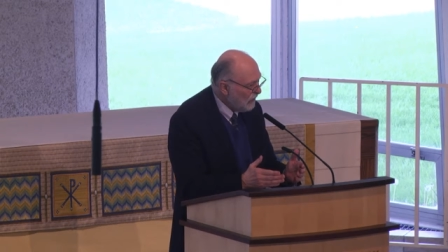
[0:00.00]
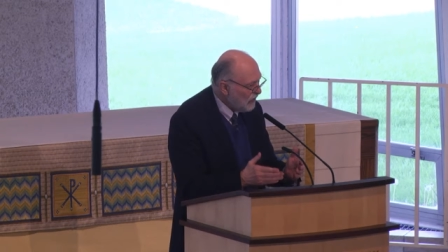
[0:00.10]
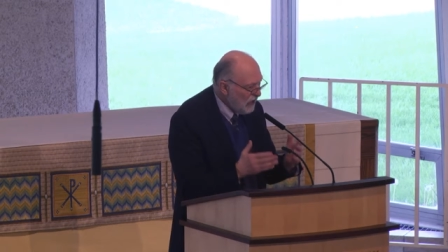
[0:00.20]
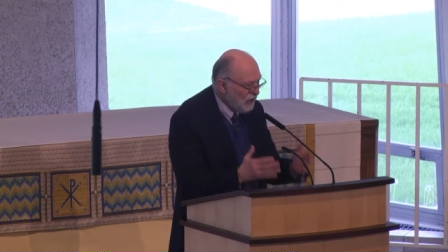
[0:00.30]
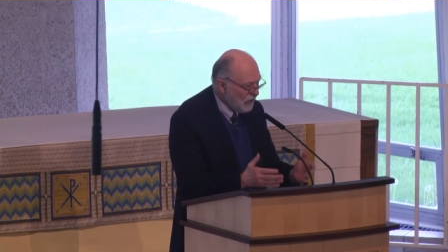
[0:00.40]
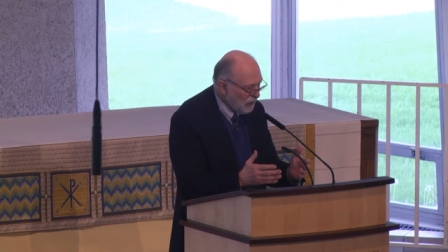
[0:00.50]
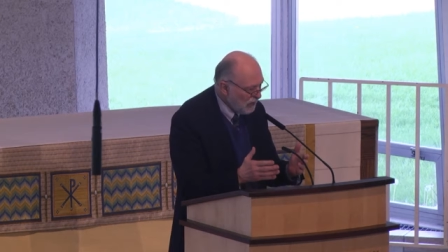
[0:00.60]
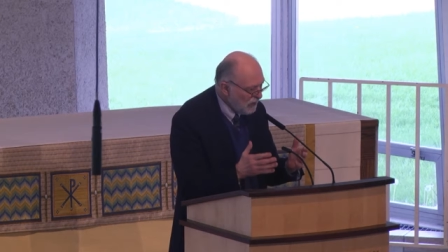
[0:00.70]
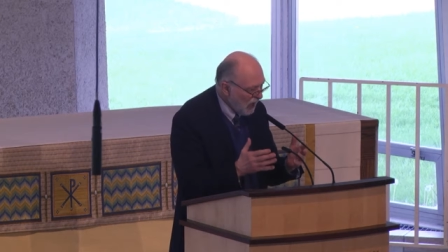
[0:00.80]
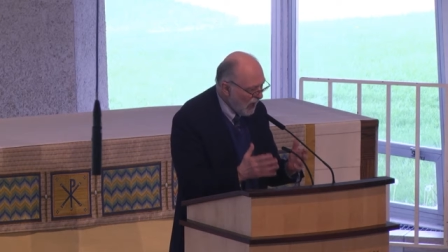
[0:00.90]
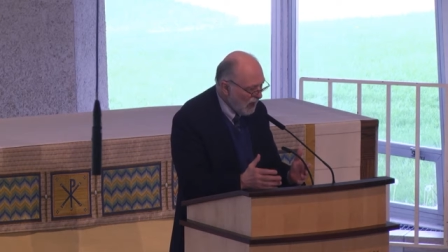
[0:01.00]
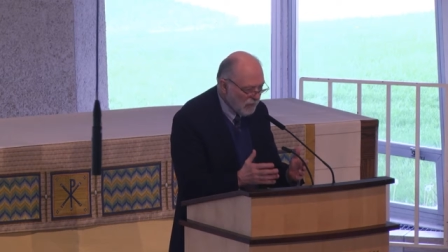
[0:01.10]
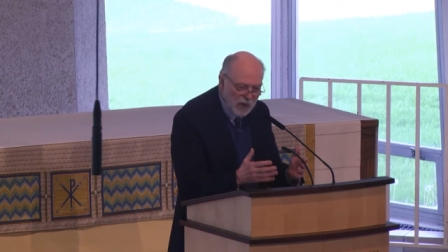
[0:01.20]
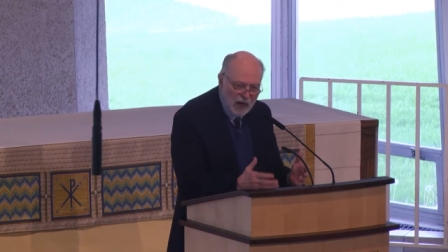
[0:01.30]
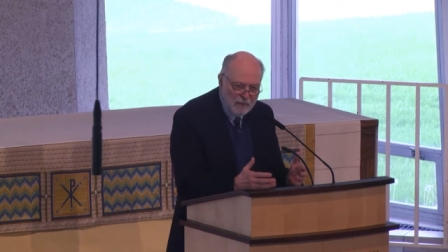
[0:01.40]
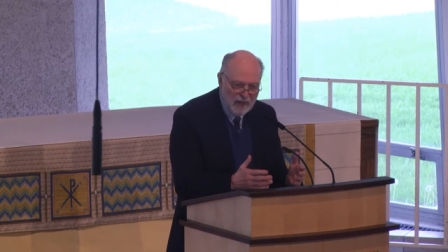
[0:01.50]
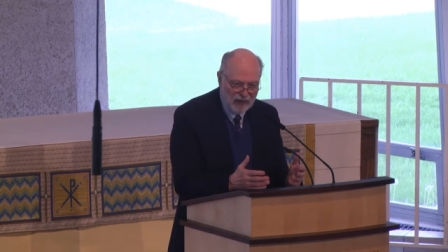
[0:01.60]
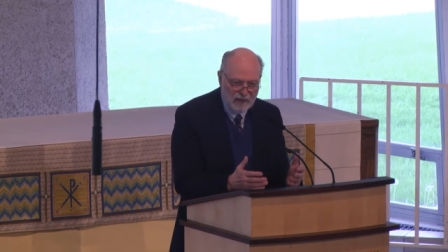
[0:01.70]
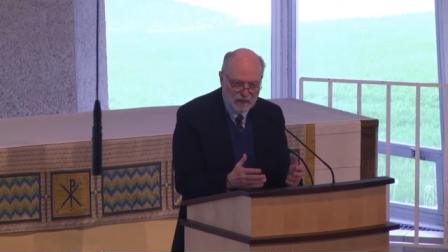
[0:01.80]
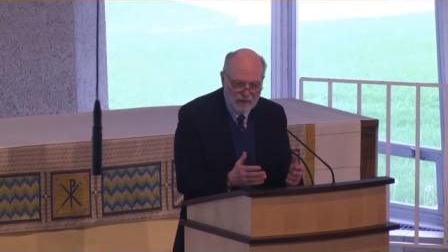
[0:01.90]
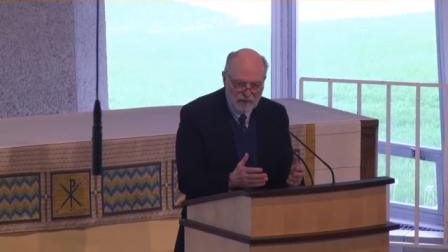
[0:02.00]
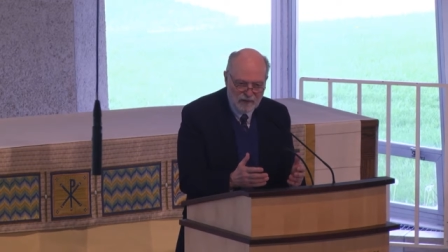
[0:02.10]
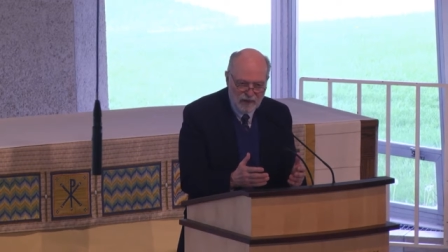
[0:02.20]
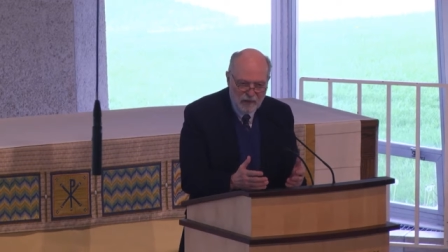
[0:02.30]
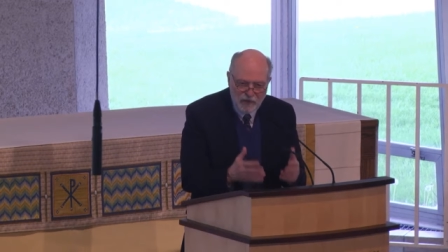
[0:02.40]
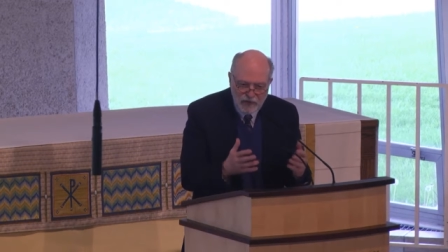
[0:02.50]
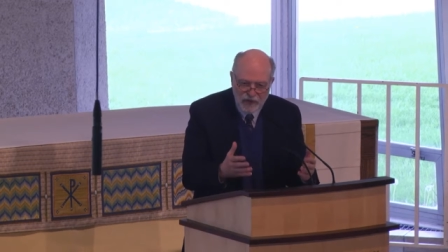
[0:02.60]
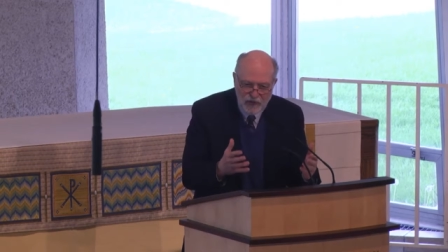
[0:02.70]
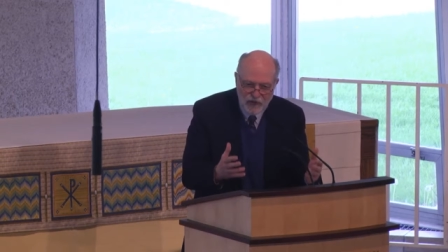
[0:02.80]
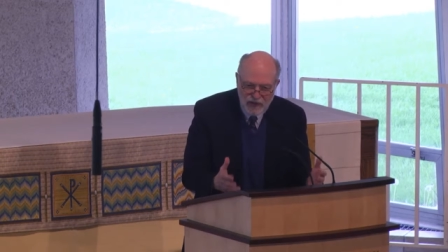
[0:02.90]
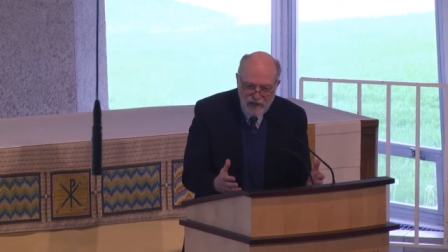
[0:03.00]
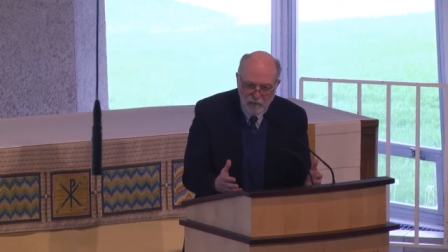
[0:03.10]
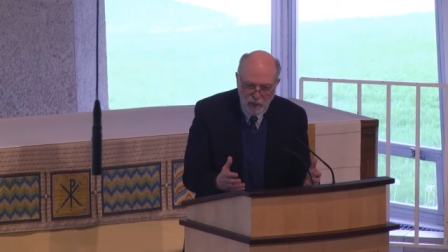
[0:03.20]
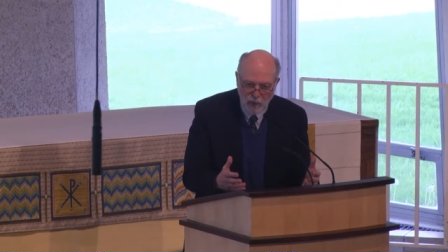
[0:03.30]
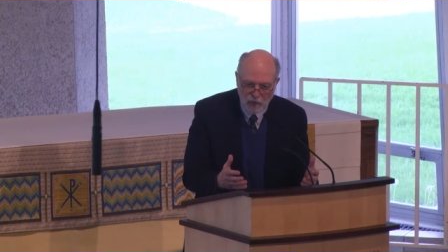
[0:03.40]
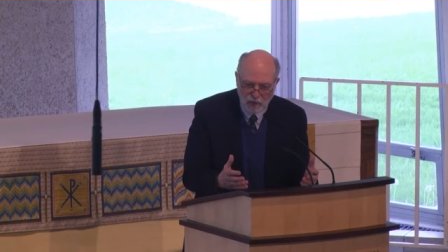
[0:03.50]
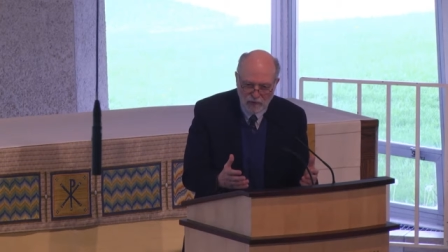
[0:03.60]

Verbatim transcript: Jesus was a higher primate. He was in the gene pool.